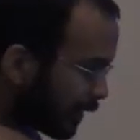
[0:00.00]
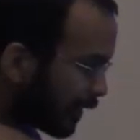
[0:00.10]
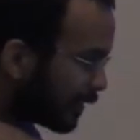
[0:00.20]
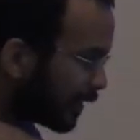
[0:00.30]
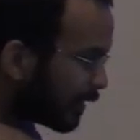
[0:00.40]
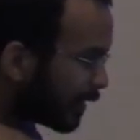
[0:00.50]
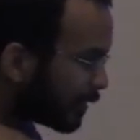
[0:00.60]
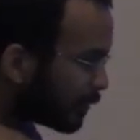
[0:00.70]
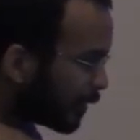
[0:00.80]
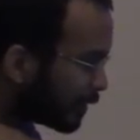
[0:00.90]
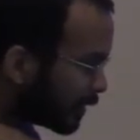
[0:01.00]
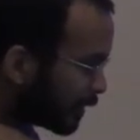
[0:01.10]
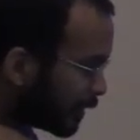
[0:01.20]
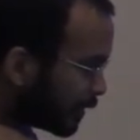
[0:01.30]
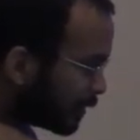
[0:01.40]
Yeah, that, that's um, what I
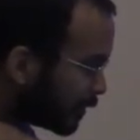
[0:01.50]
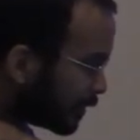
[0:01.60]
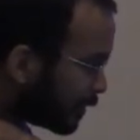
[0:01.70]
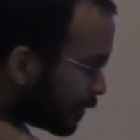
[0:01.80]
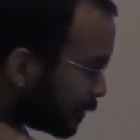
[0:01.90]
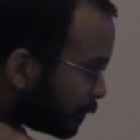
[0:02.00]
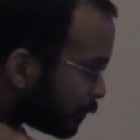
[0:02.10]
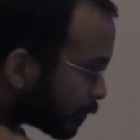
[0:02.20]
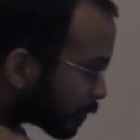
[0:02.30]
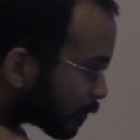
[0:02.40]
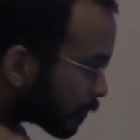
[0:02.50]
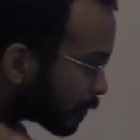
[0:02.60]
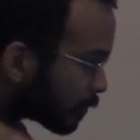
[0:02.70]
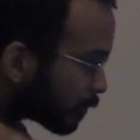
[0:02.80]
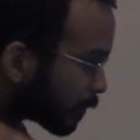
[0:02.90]
was Don't we? Yeah, but I was
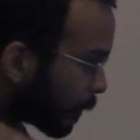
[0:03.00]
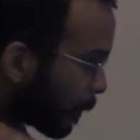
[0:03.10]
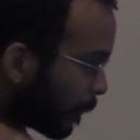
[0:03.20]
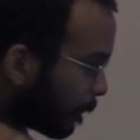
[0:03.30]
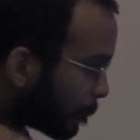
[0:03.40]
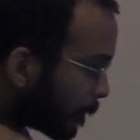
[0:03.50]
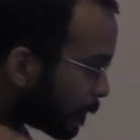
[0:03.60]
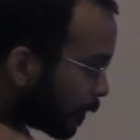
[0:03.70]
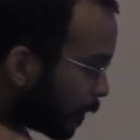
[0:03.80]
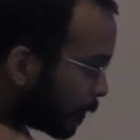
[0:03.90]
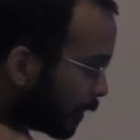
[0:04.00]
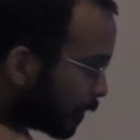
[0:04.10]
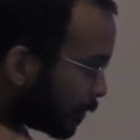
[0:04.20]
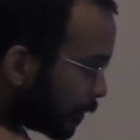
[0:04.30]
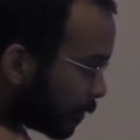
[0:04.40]
going to do robot. So we need to
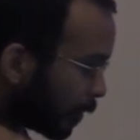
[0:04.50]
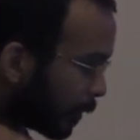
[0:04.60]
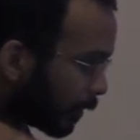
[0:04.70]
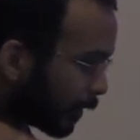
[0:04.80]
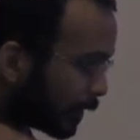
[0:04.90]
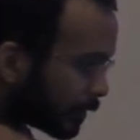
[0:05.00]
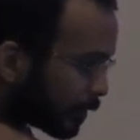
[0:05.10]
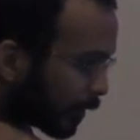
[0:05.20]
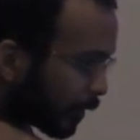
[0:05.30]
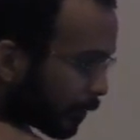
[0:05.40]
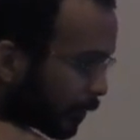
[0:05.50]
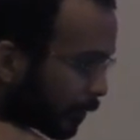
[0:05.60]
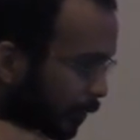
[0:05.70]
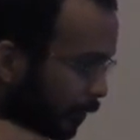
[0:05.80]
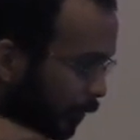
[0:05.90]
do it in robot, right? So
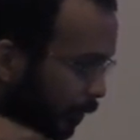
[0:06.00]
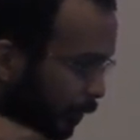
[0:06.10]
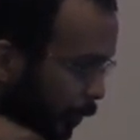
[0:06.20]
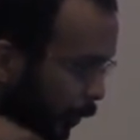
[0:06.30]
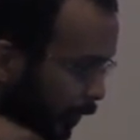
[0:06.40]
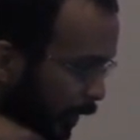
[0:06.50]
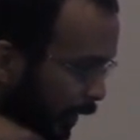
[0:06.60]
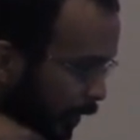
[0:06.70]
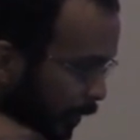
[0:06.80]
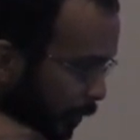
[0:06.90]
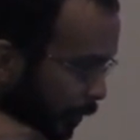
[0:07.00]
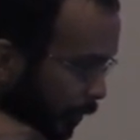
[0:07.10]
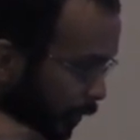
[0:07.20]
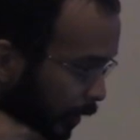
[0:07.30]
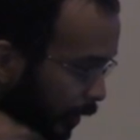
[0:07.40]
like, we build that up.
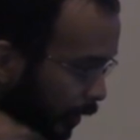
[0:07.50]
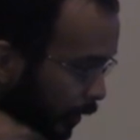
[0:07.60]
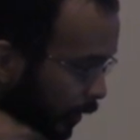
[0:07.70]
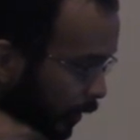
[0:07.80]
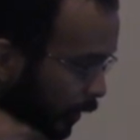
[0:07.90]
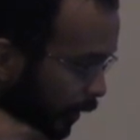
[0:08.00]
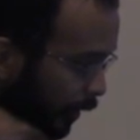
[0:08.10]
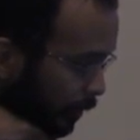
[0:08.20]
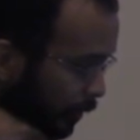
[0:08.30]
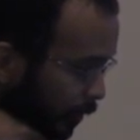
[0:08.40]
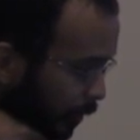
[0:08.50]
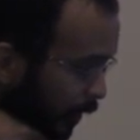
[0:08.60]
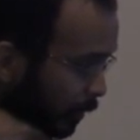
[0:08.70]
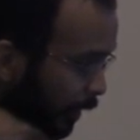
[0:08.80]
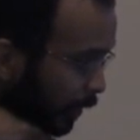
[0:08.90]
Uh, so we
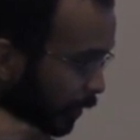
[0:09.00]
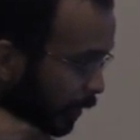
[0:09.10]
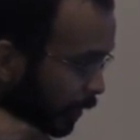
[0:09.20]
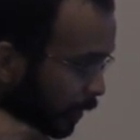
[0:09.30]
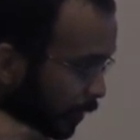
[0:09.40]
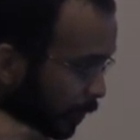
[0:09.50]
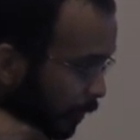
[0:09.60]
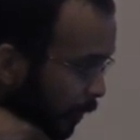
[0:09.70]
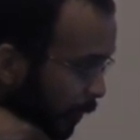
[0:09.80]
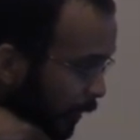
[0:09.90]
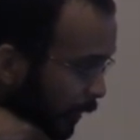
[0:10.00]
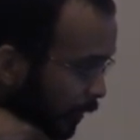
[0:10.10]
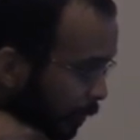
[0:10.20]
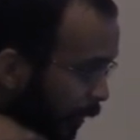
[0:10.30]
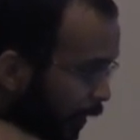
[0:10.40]
come down here. We only put it down
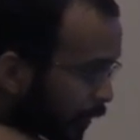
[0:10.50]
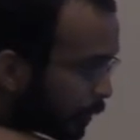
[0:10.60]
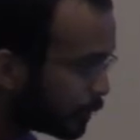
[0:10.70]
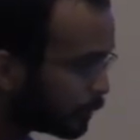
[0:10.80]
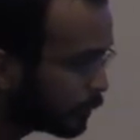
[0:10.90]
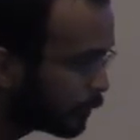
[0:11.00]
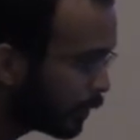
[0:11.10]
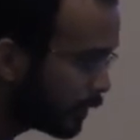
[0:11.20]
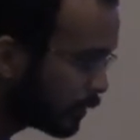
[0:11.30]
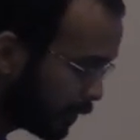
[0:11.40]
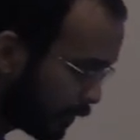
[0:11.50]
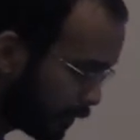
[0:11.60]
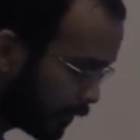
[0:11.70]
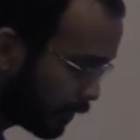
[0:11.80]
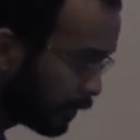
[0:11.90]
at the bottom, right? So we have
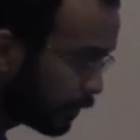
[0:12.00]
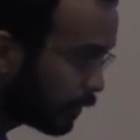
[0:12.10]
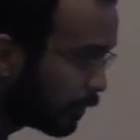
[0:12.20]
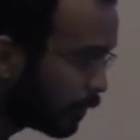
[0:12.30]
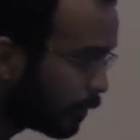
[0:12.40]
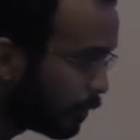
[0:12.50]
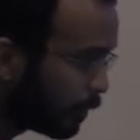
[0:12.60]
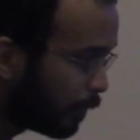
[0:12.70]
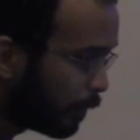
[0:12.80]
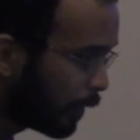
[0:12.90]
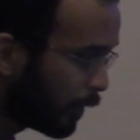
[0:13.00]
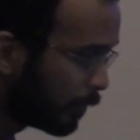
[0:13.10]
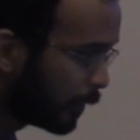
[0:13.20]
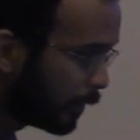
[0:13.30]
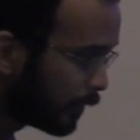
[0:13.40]
a
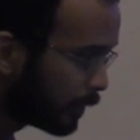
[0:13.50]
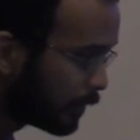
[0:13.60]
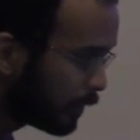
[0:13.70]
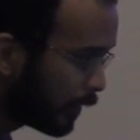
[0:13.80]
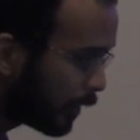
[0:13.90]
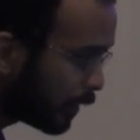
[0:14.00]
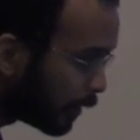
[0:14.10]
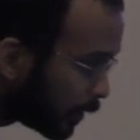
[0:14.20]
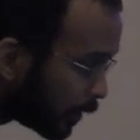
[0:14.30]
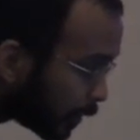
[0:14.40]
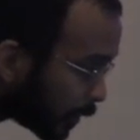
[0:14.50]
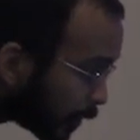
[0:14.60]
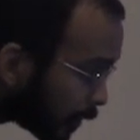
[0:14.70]
public static.